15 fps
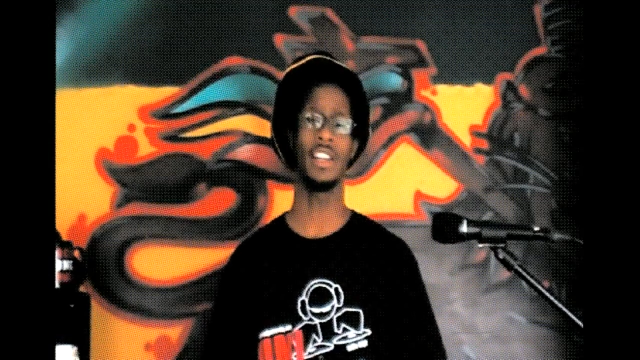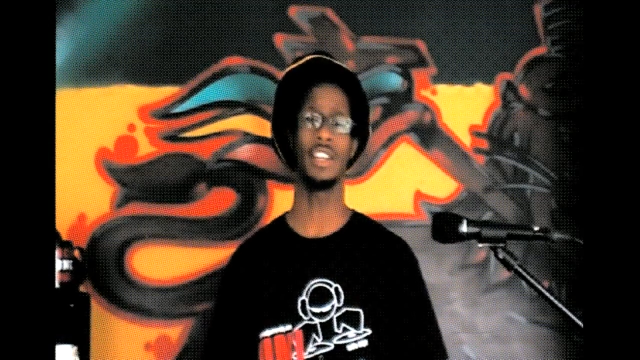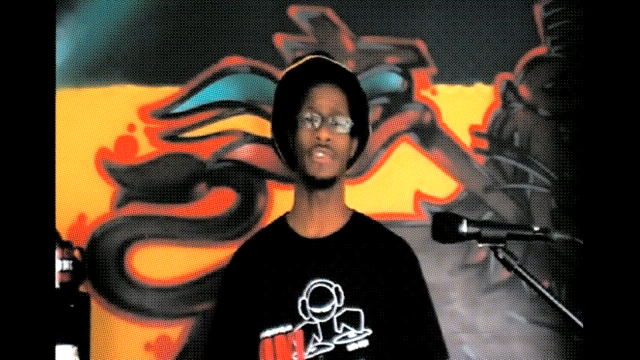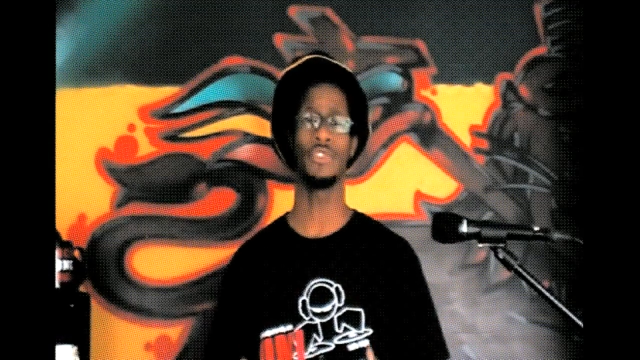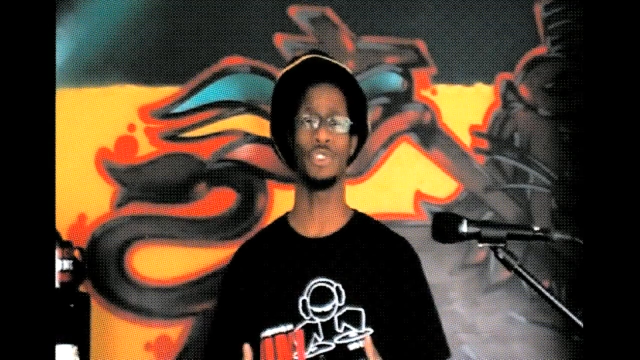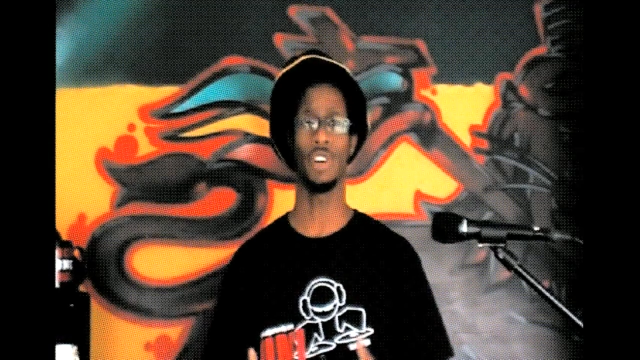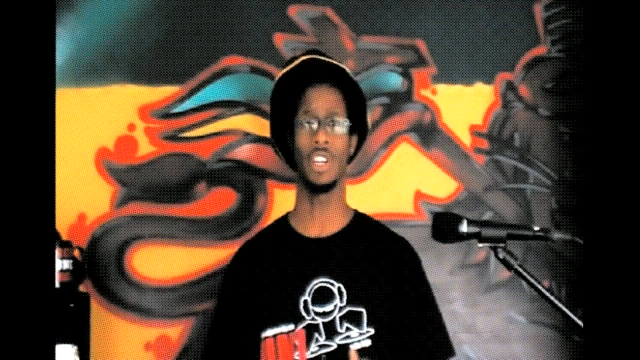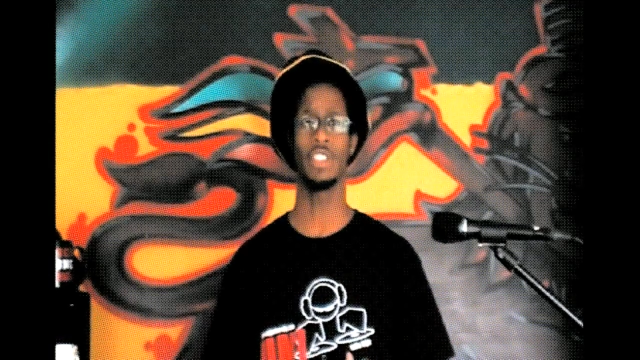it is
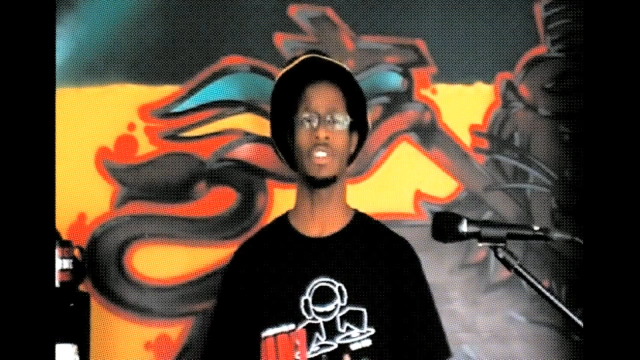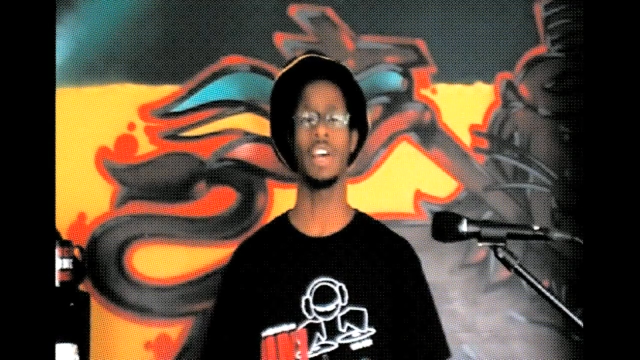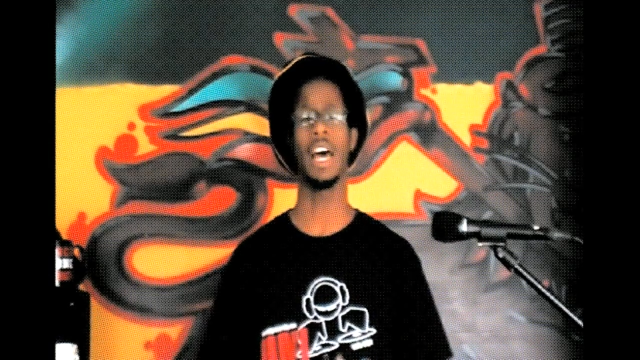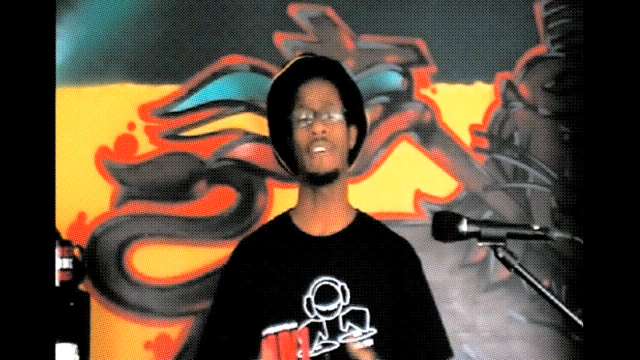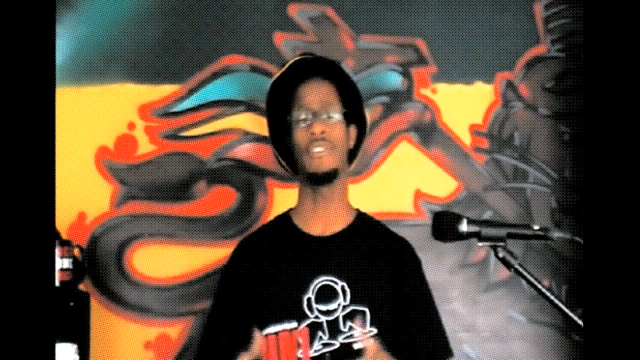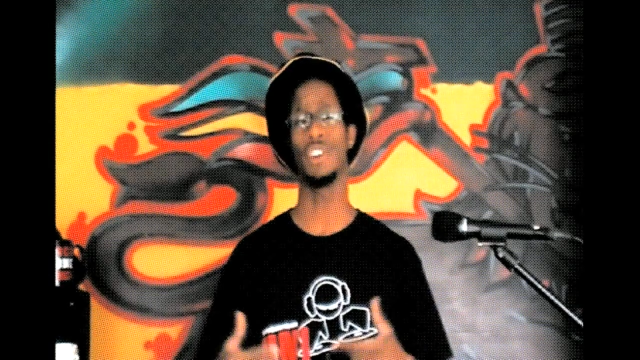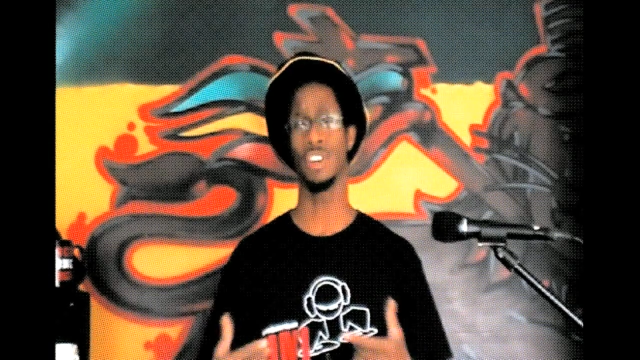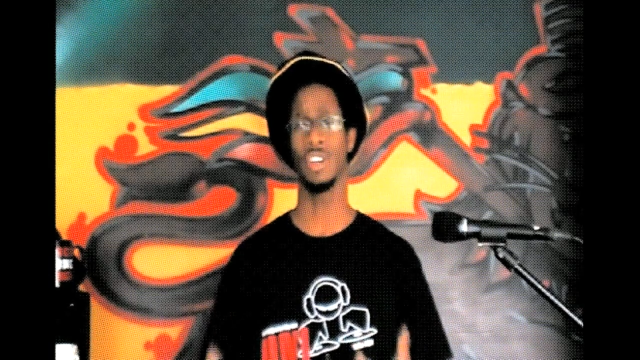for us to
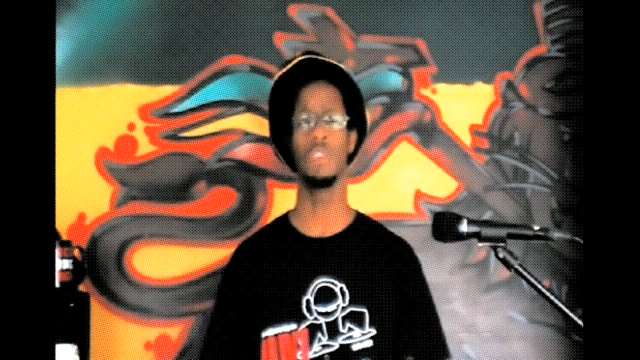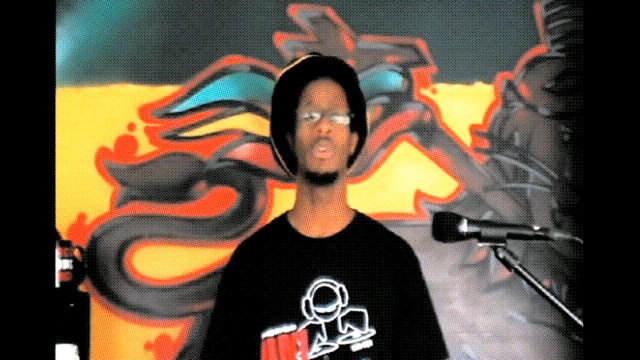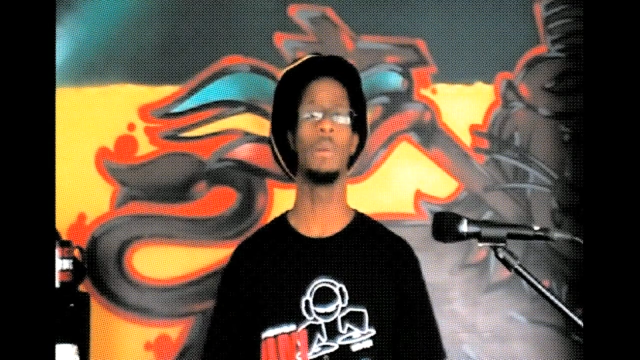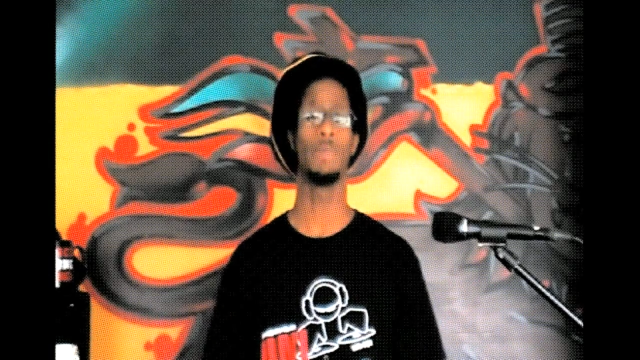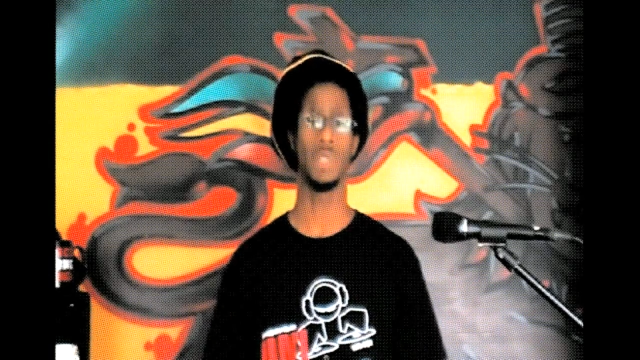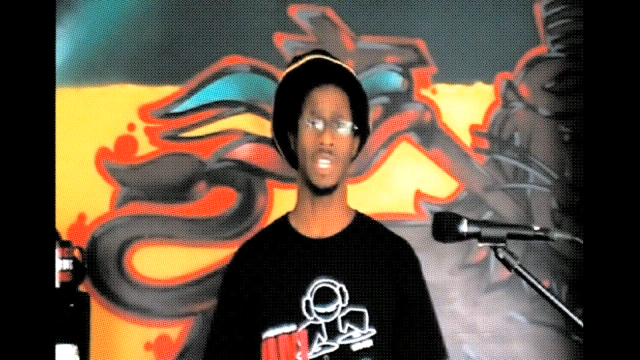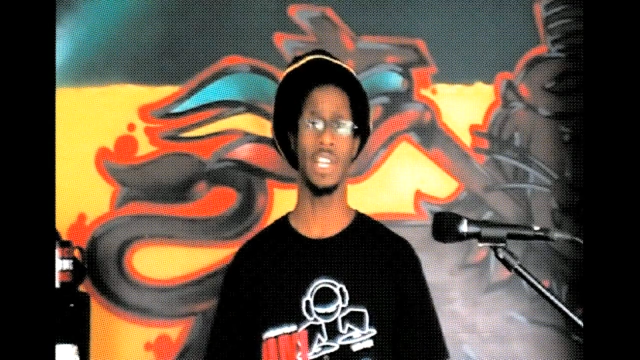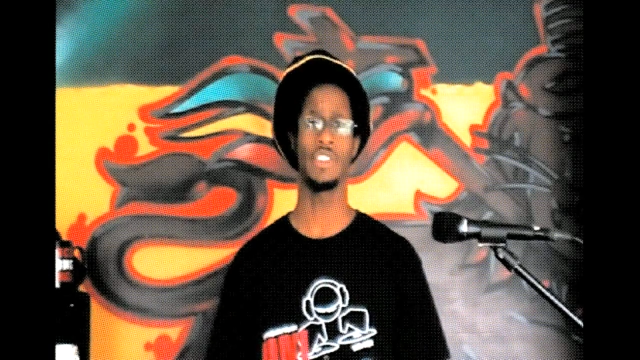have a good
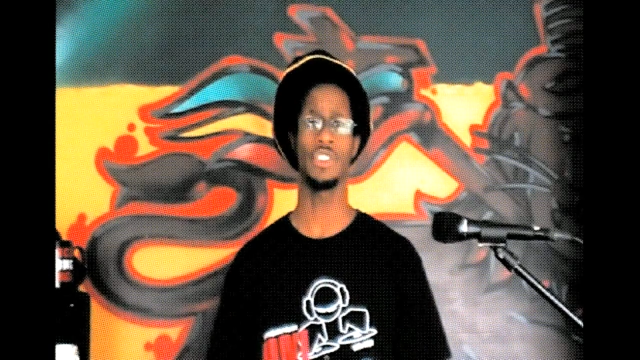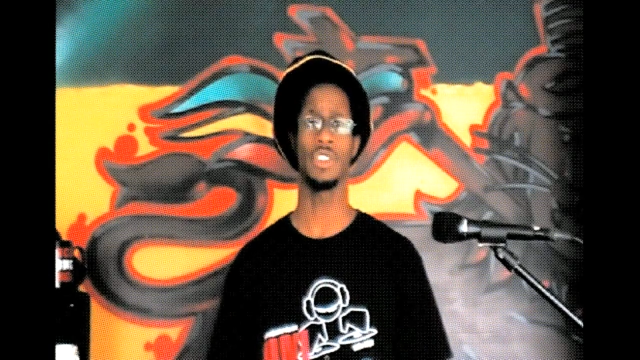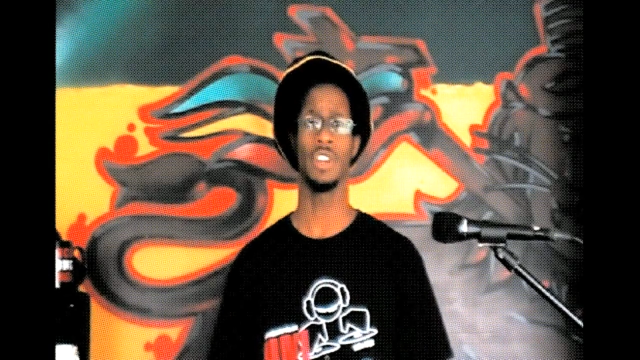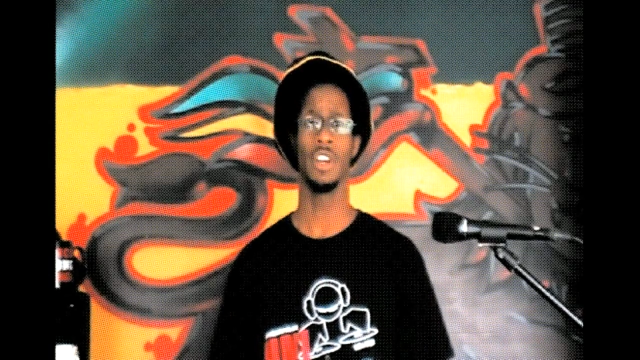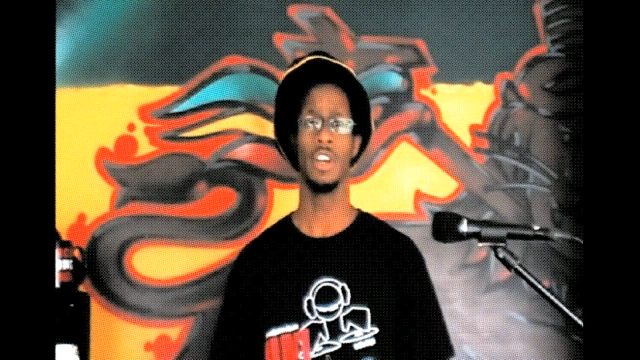reputation.